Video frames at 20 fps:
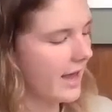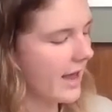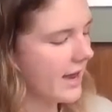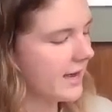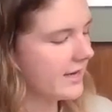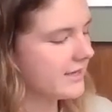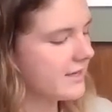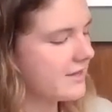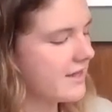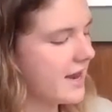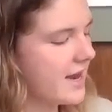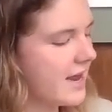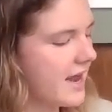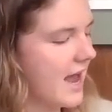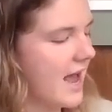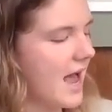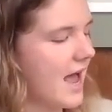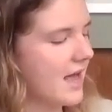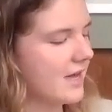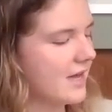And then it
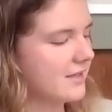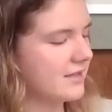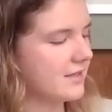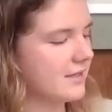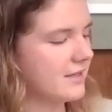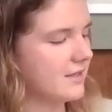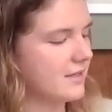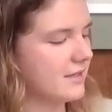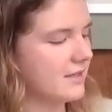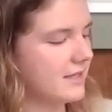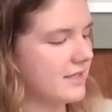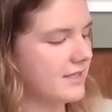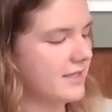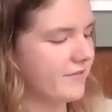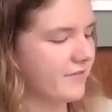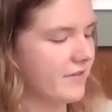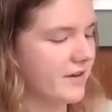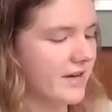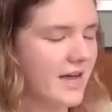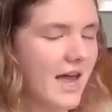has these
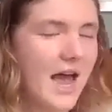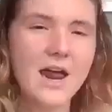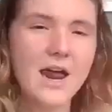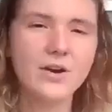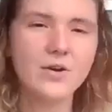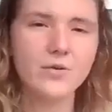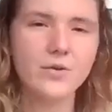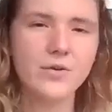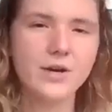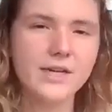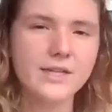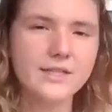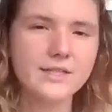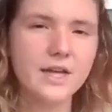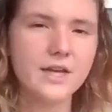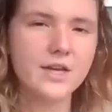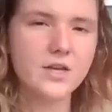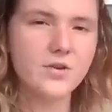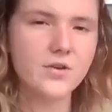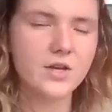different
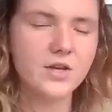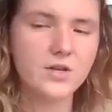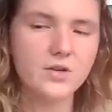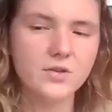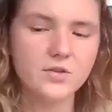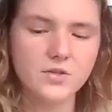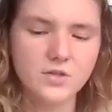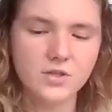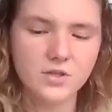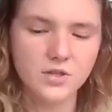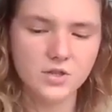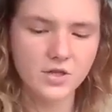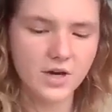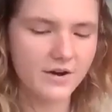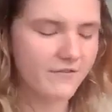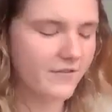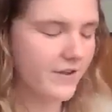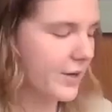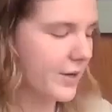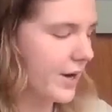categories that you can use to
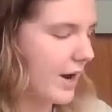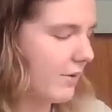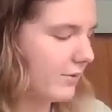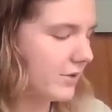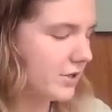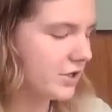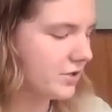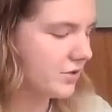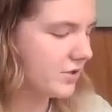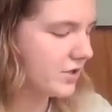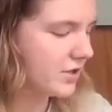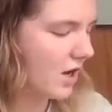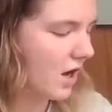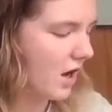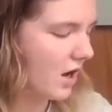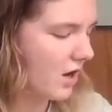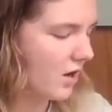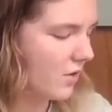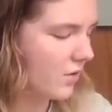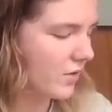try to figure out what you
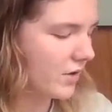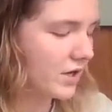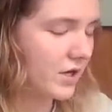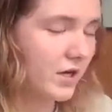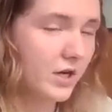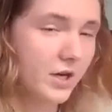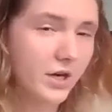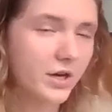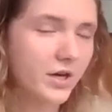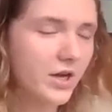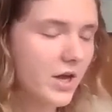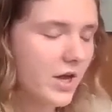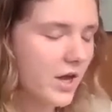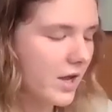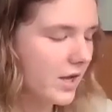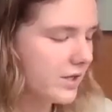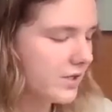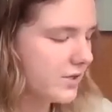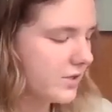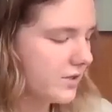saw or heard.
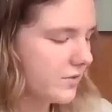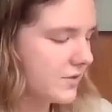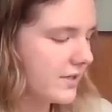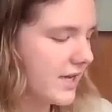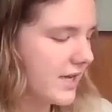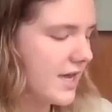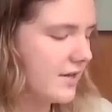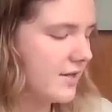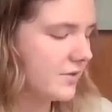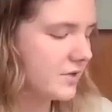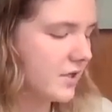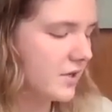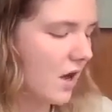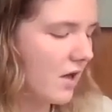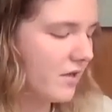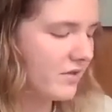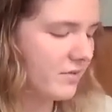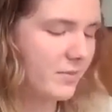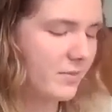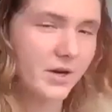So say you
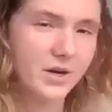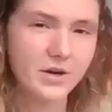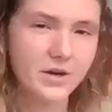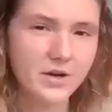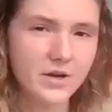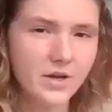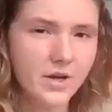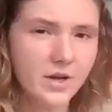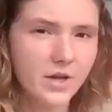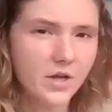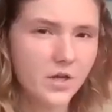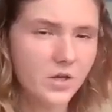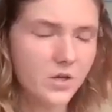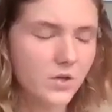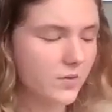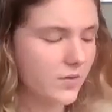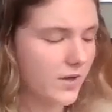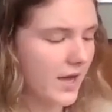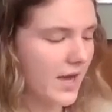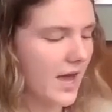saw the bird,
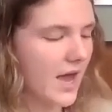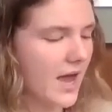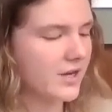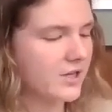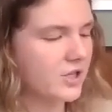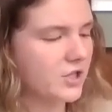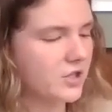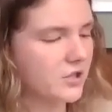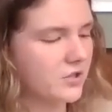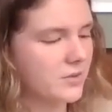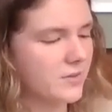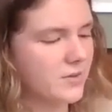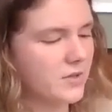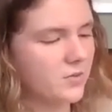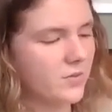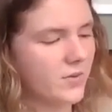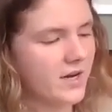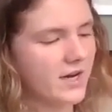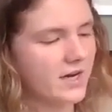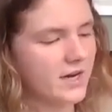you can choose
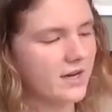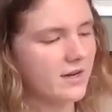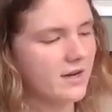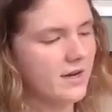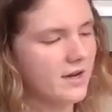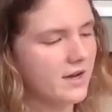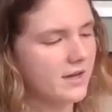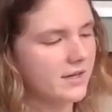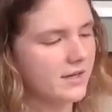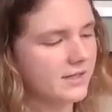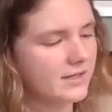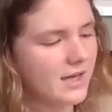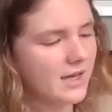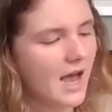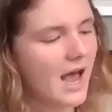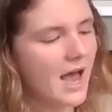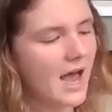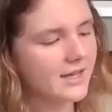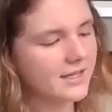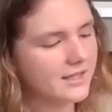between
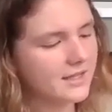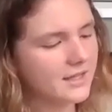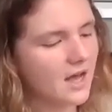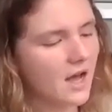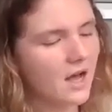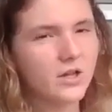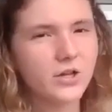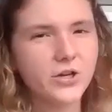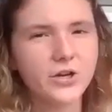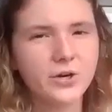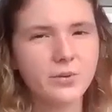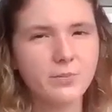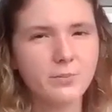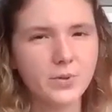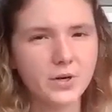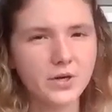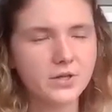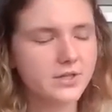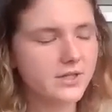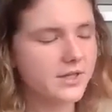size, color,
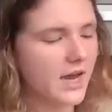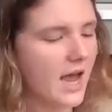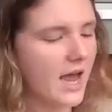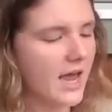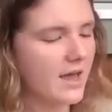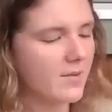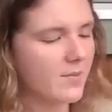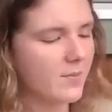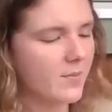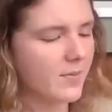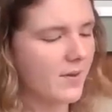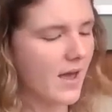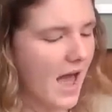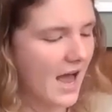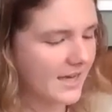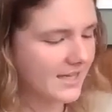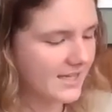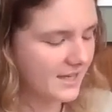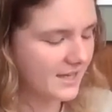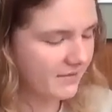bird type,
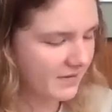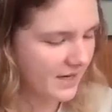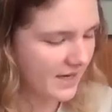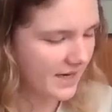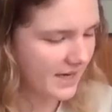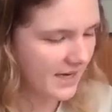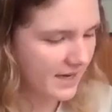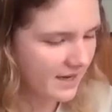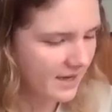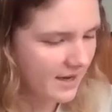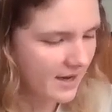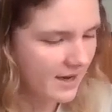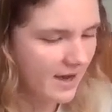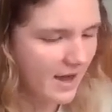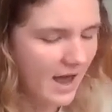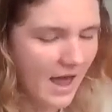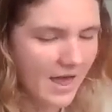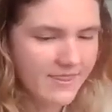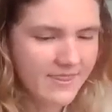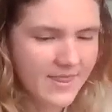activity,
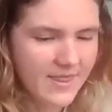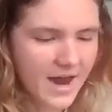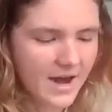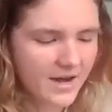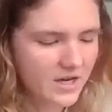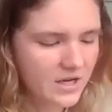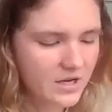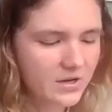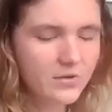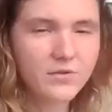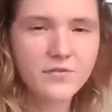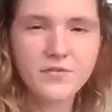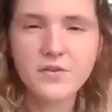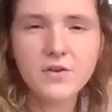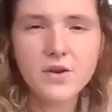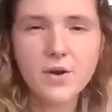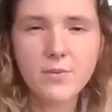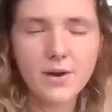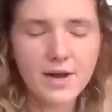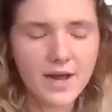and then if
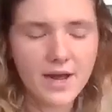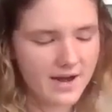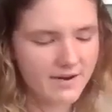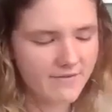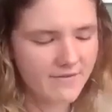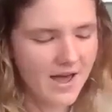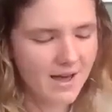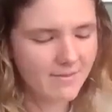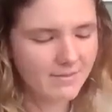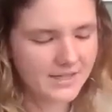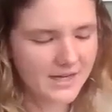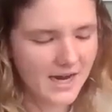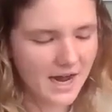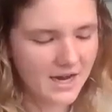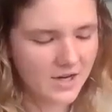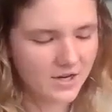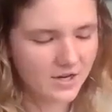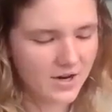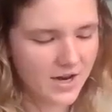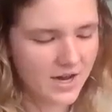you know what kind of
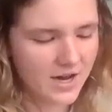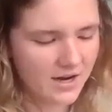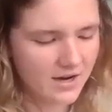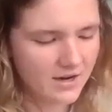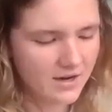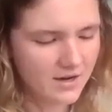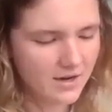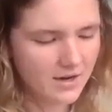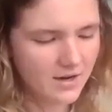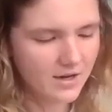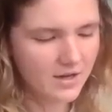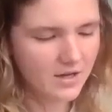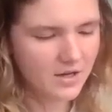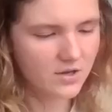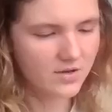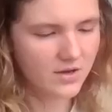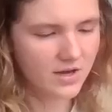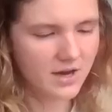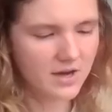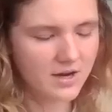habitat you're in,
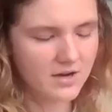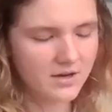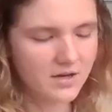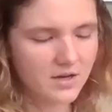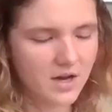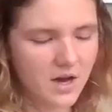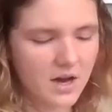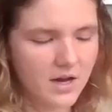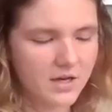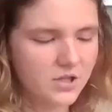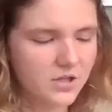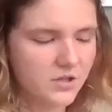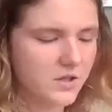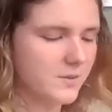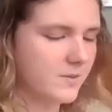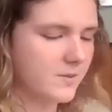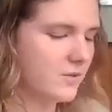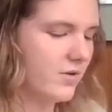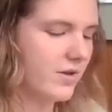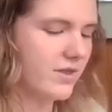you can
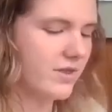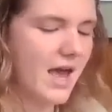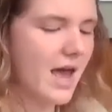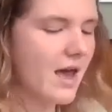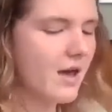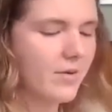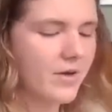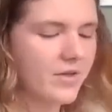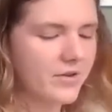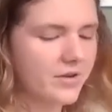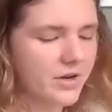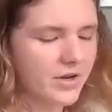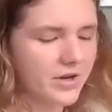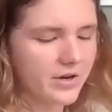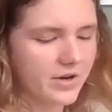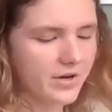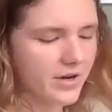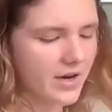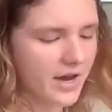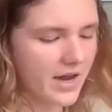choose between that, whether
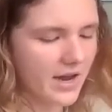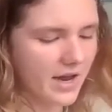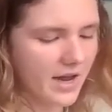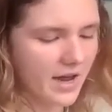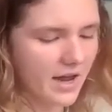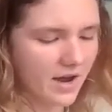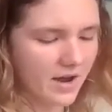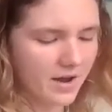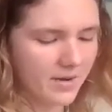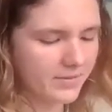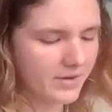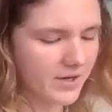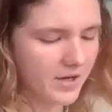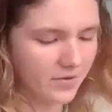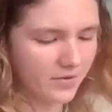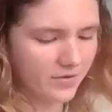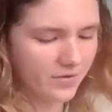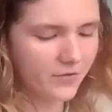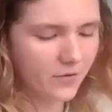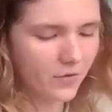you're
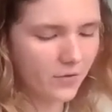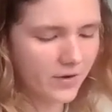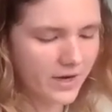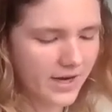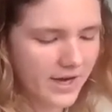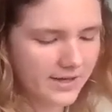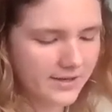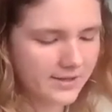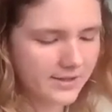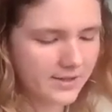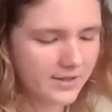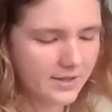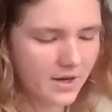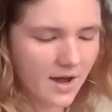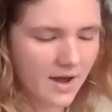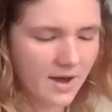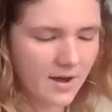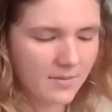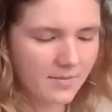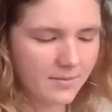near the forest,
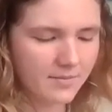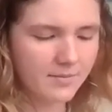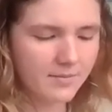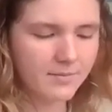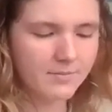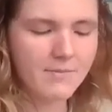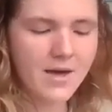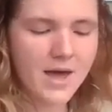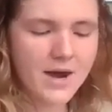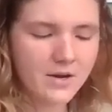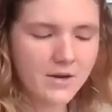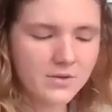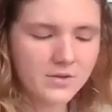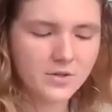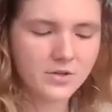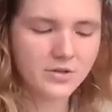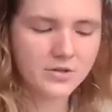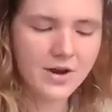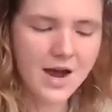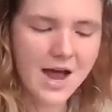
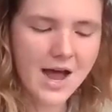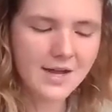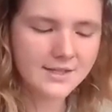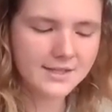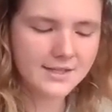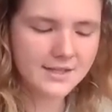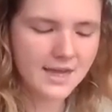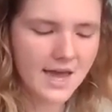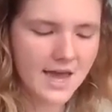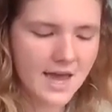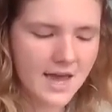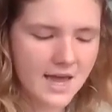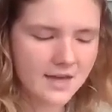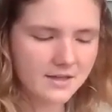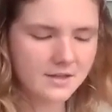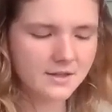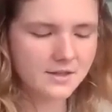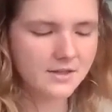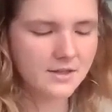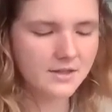meadows or
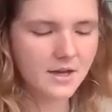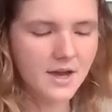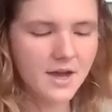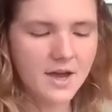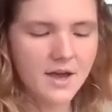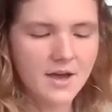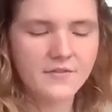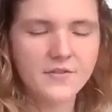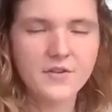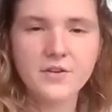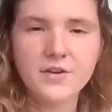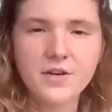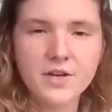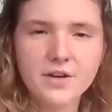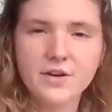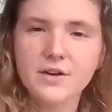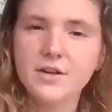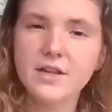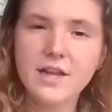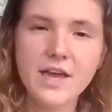grasslands, if you're
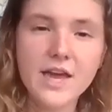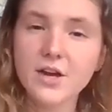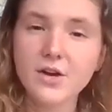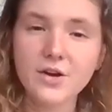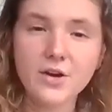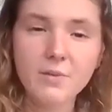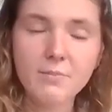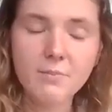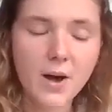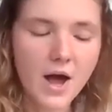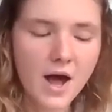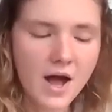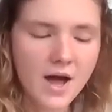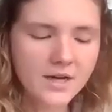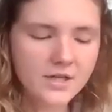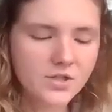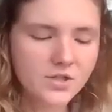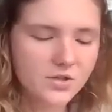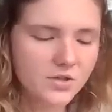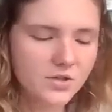near a lake or a
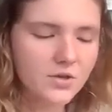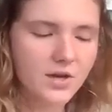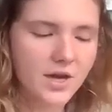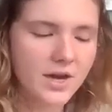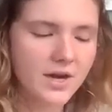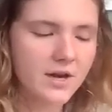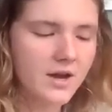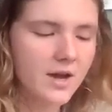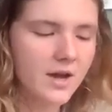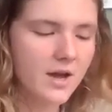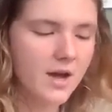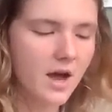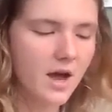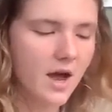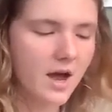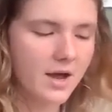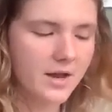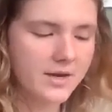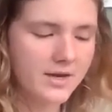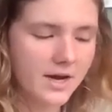pond, so you can
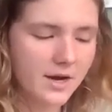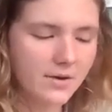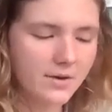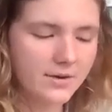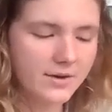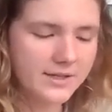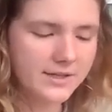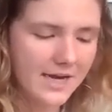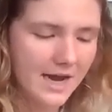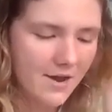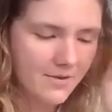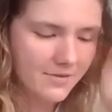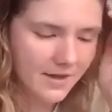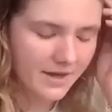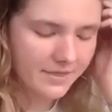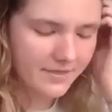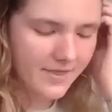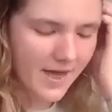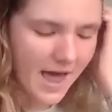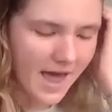narrow it down
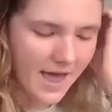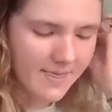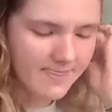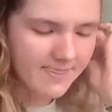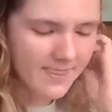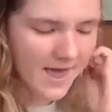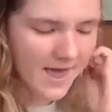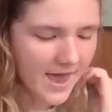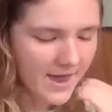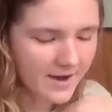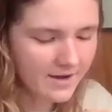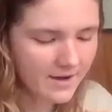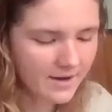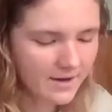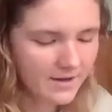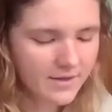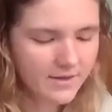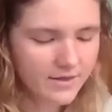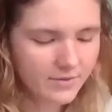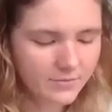like that.
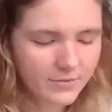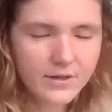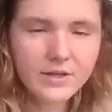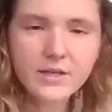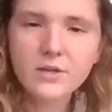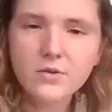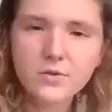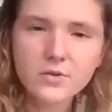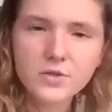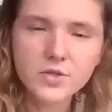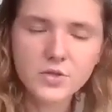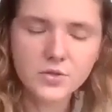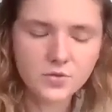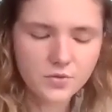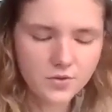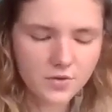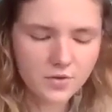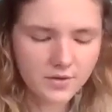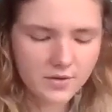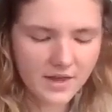then the really cool
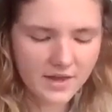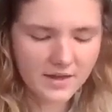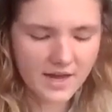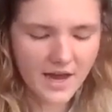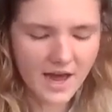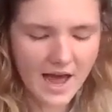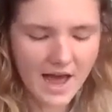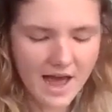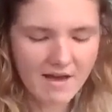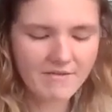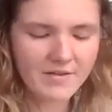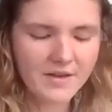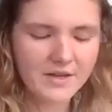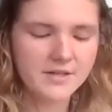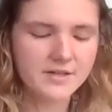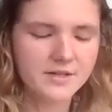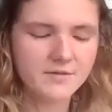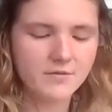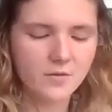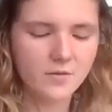tool that they have
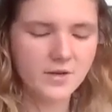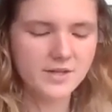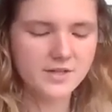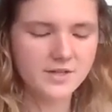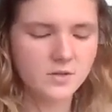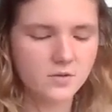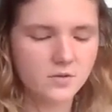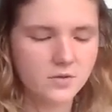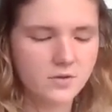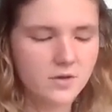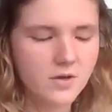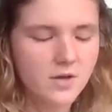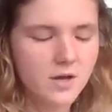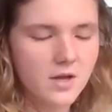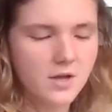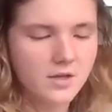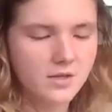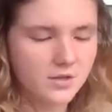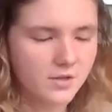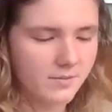is the voice tool.
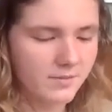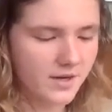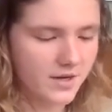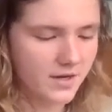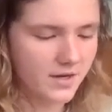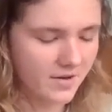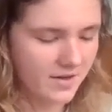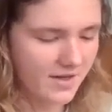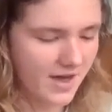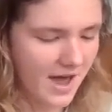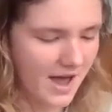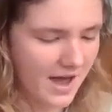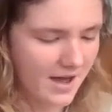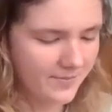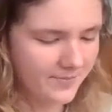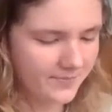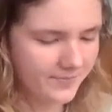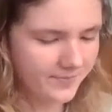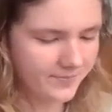So I'm gonna go to that.